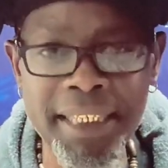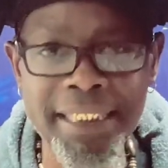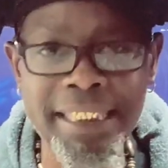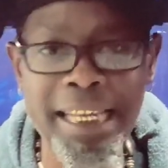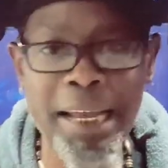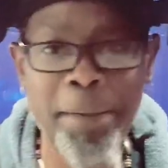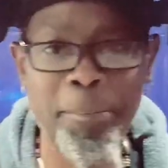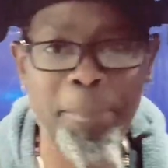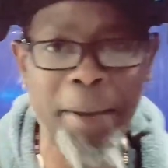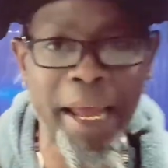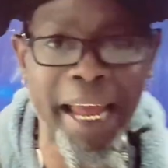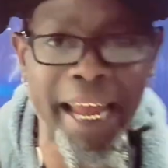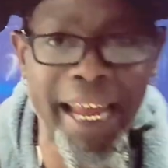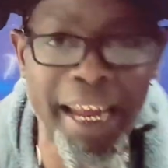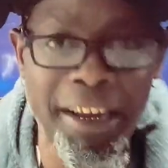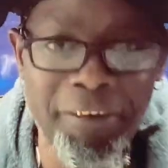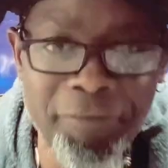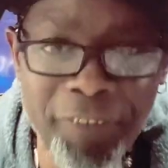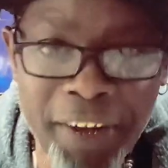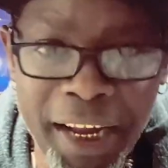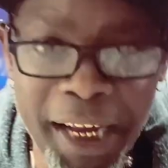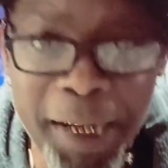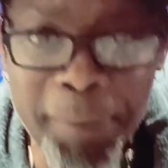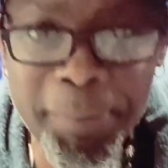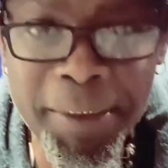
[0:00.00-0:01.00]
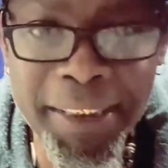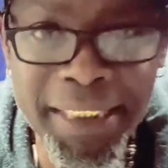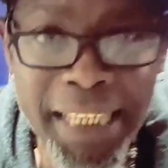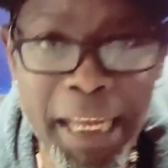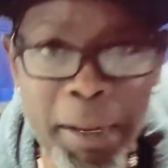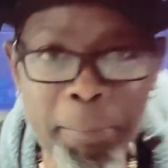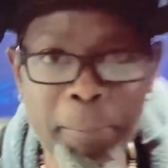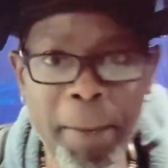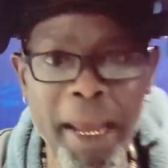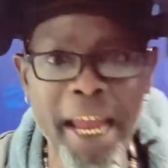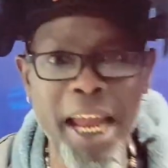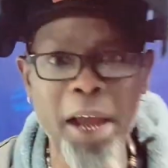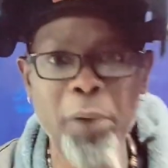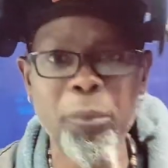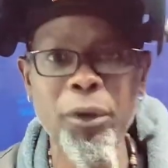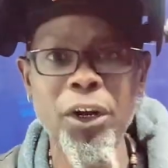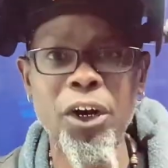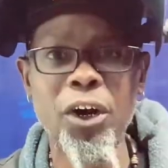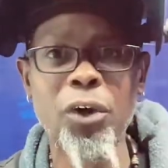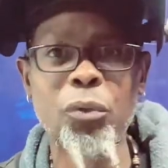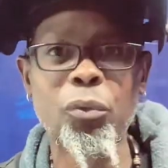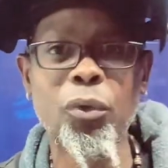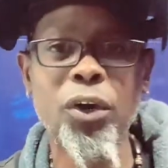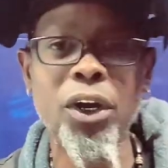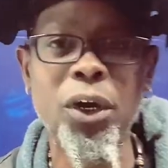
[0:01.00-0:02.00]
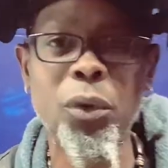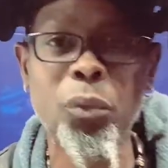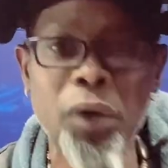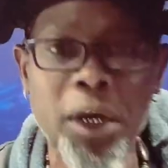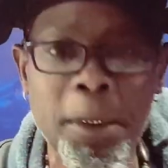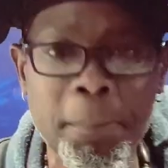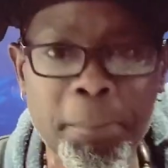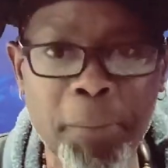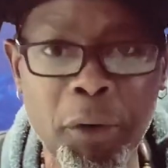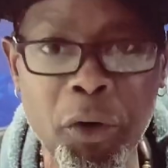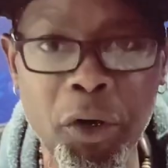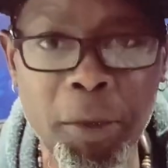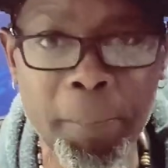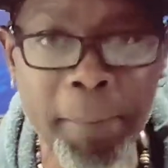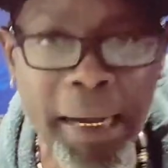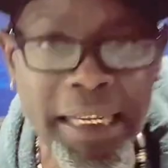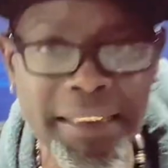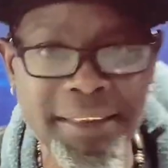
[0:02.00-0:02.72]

Get that bag, fam. Get that bag. We're going to run one more.